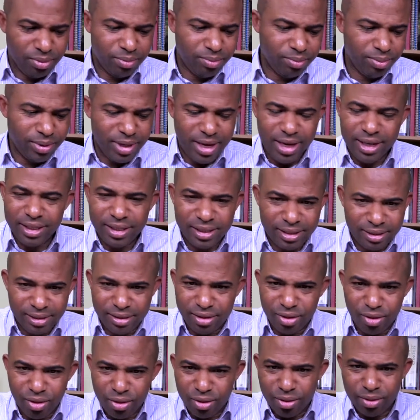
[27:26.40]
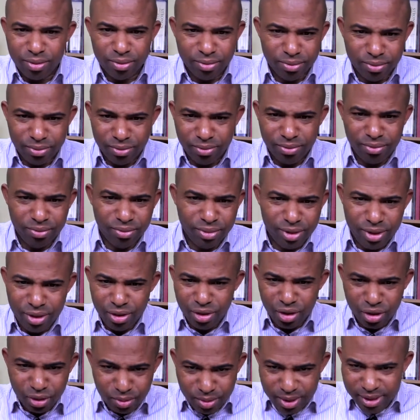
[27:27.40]
place or
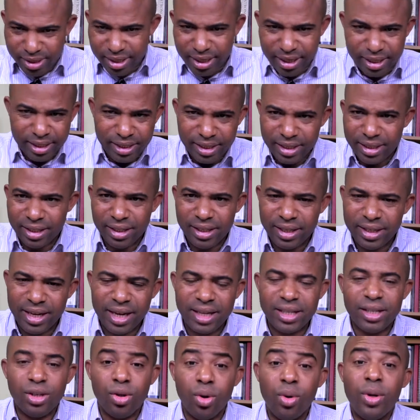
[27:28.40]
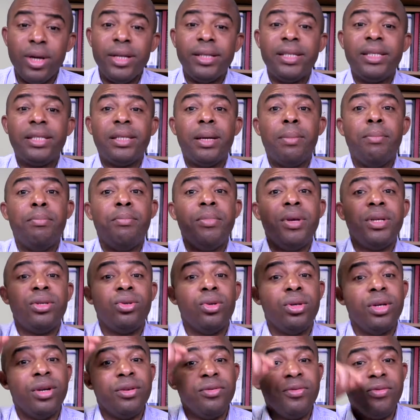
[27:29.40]
religious place and get it. No, it is a
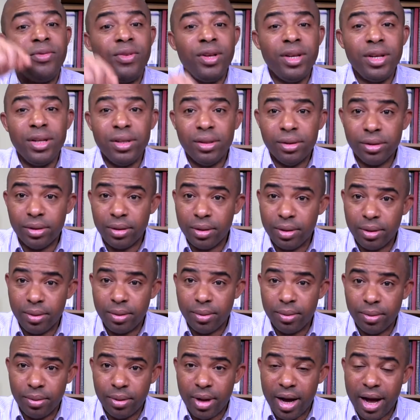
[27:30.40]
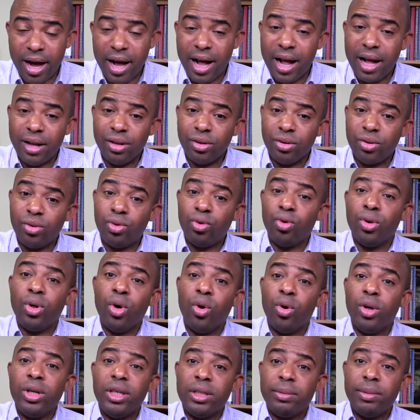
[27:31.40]
mystery revealed through the
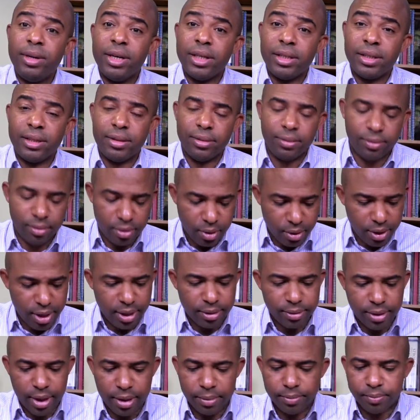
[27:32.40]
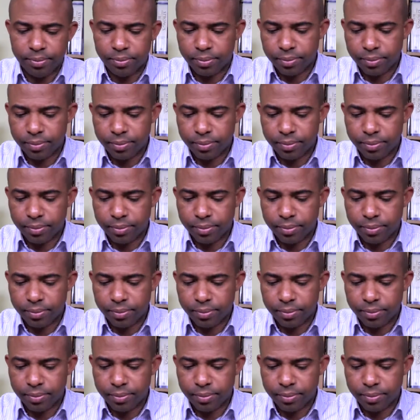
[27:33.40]
Holy Spirit. All right, now.